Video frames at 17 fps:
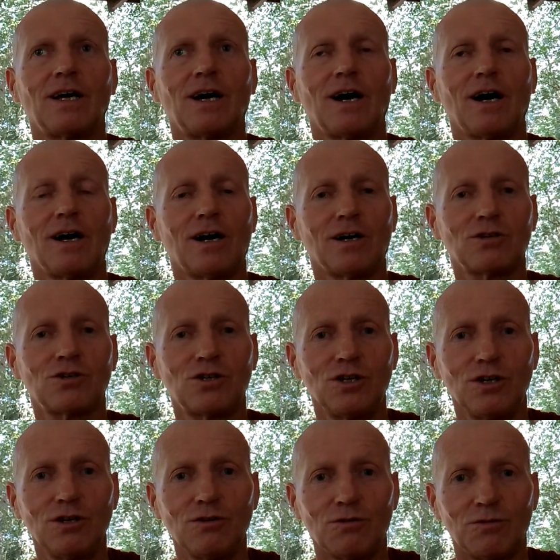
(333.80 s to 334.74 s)
I ask
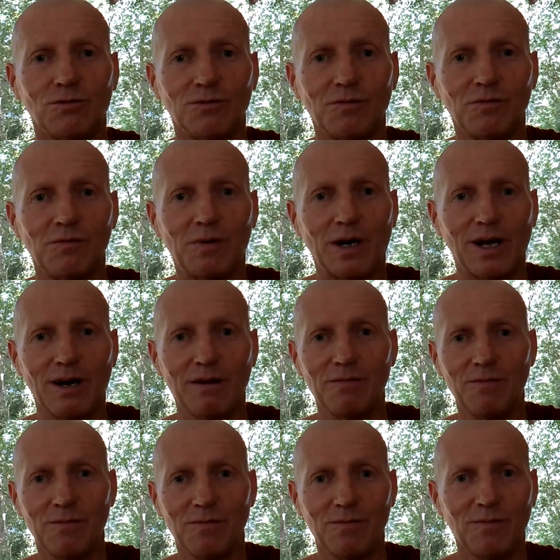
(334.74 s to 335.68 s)
you, but
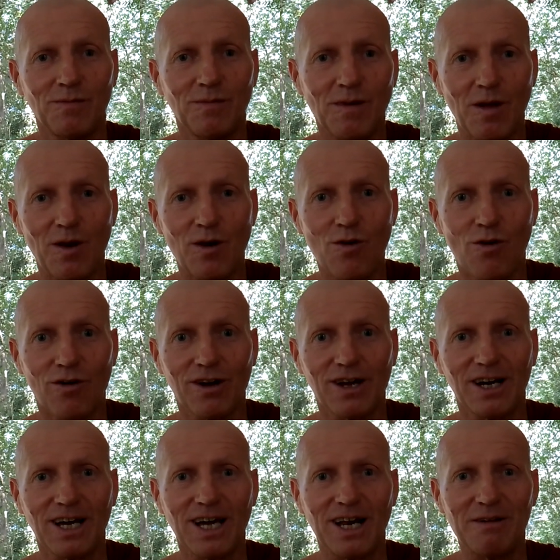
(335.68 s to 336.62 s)
I'm not
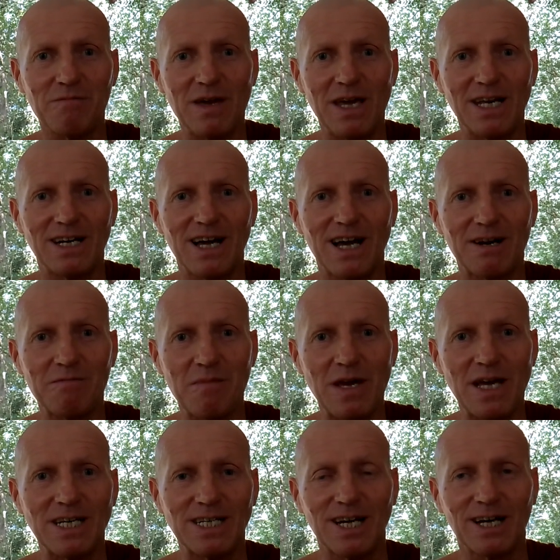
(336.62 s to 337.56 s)
going to get an
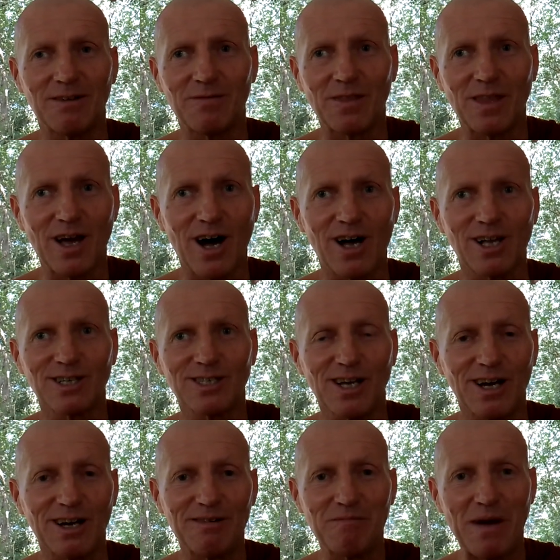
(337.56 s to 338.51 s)
immediate
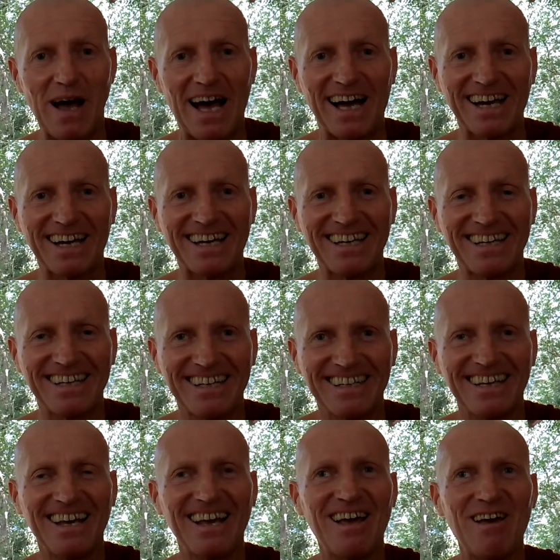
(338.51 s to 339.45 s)
answer
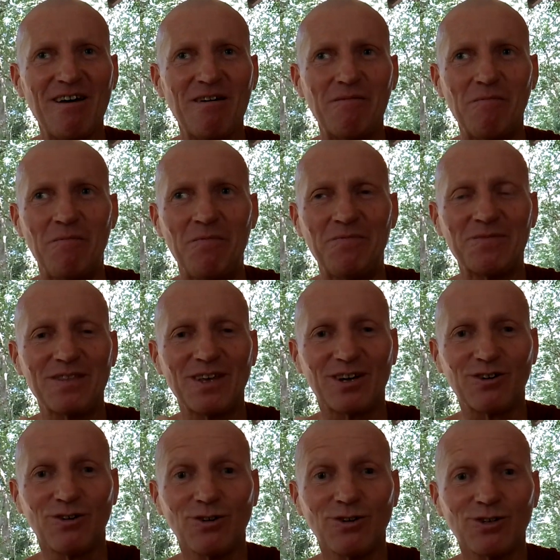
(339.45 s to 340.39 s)
back.
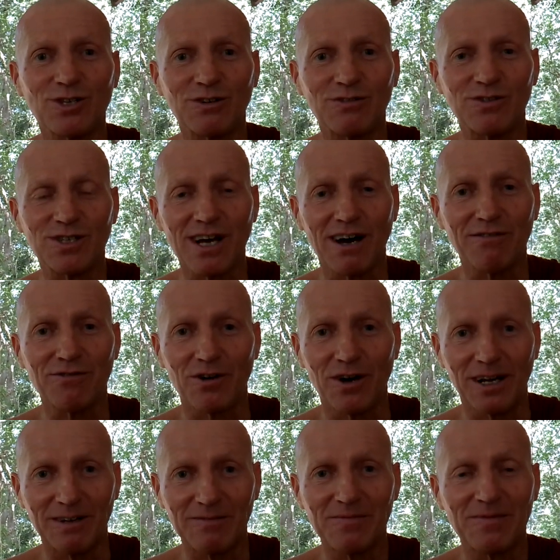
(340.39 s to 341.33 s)
The cause of
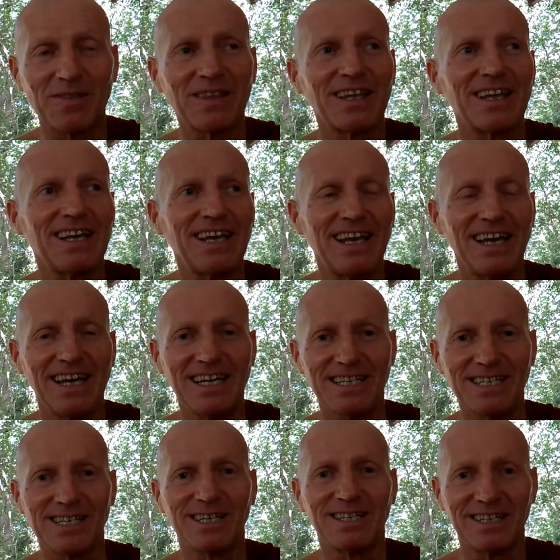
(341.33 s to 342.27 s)
suffering
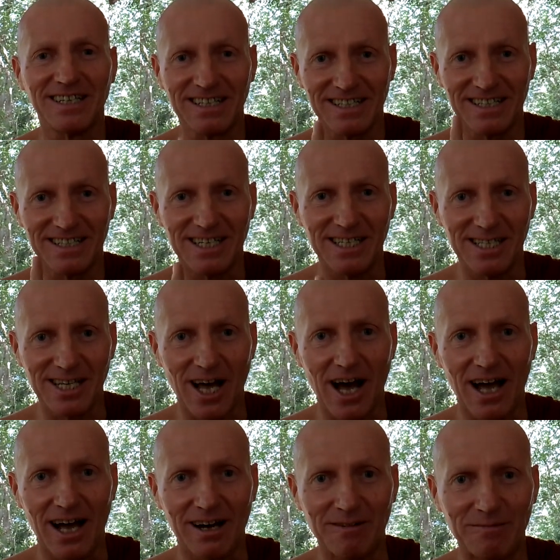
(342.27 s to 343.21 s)
is
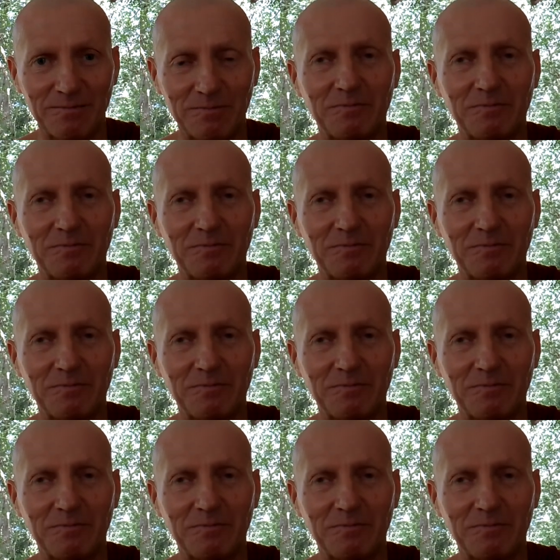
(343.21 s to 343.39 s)
desire.